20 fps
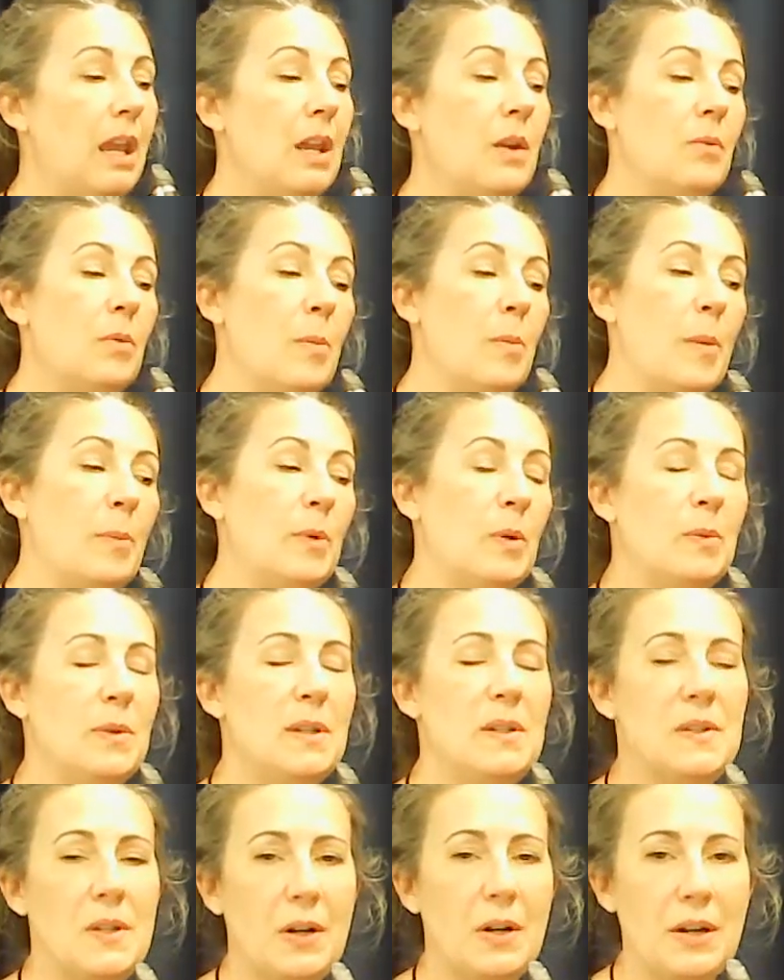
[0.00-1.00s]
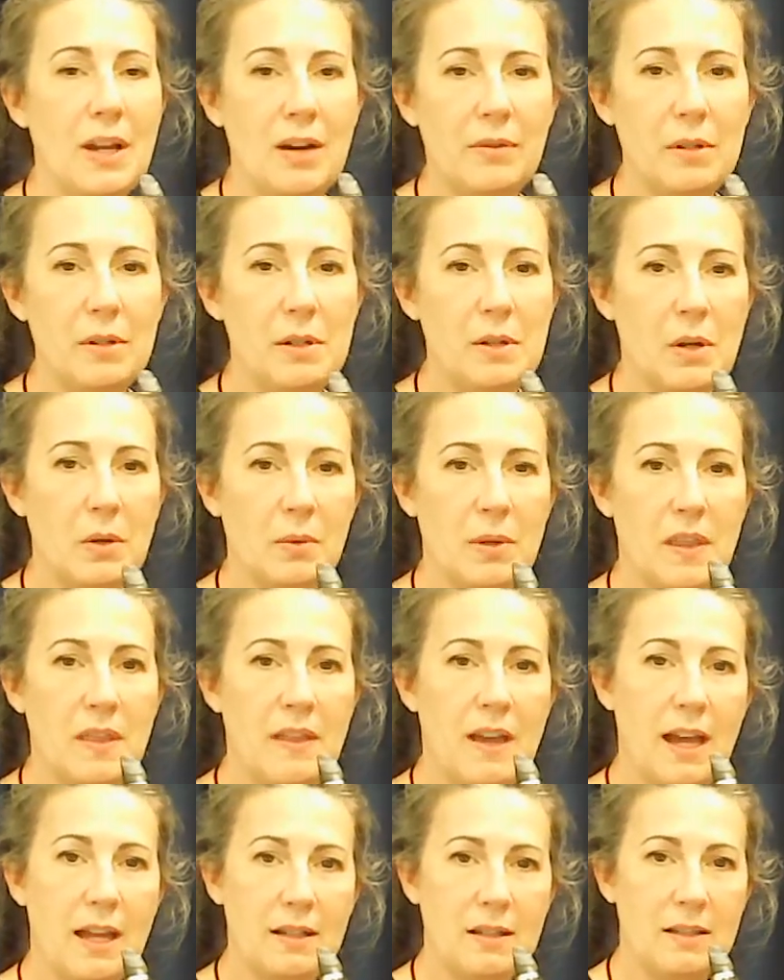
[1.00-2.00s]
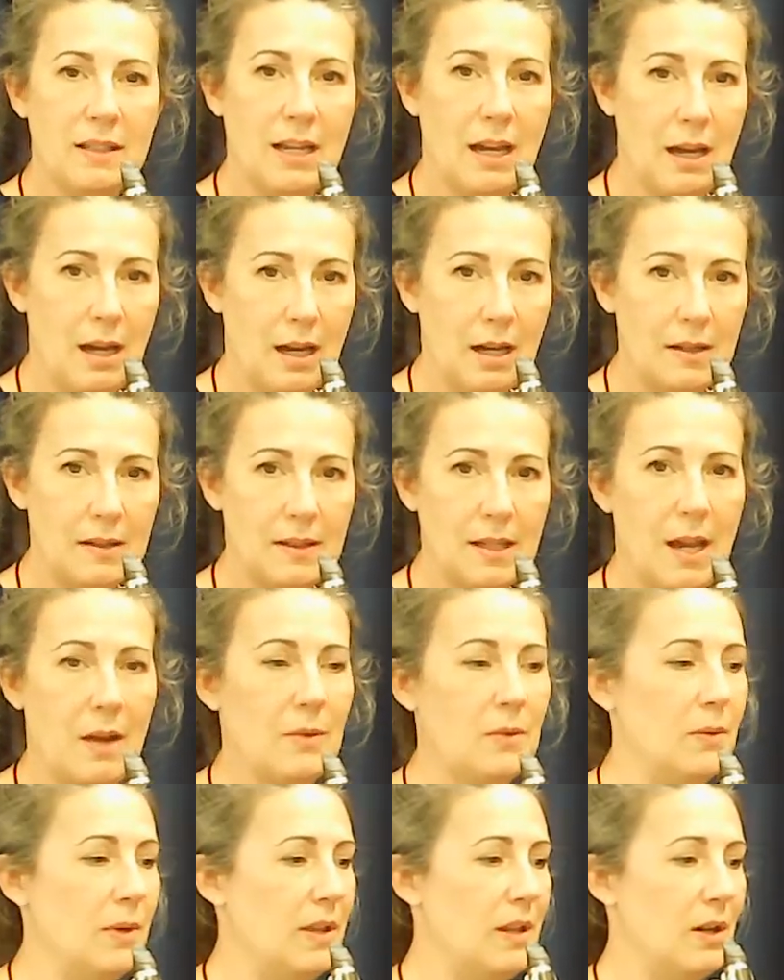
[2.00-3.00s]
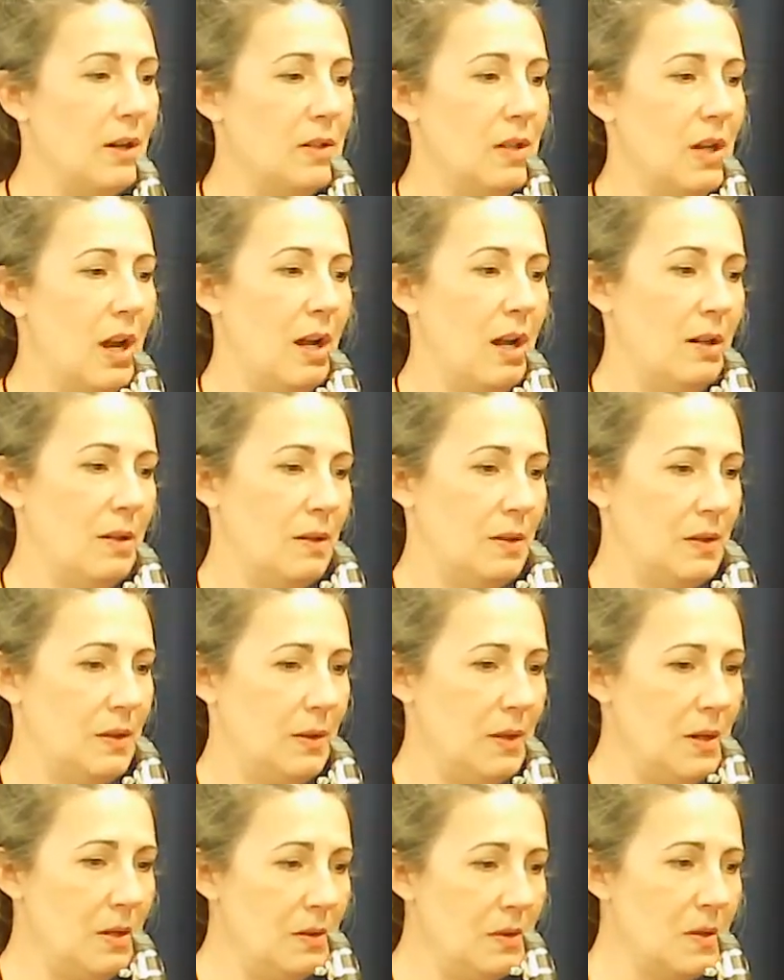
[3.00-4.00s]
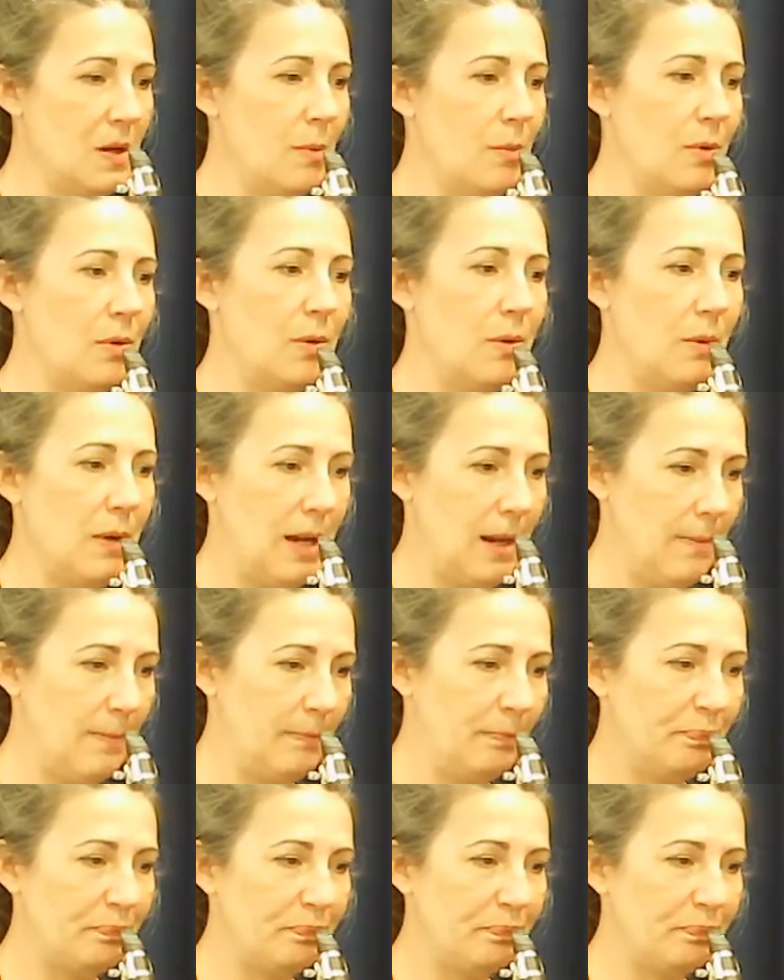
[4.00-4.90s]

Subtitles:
And remember, we start every note with that ta sound with our tongue. So here's number 3.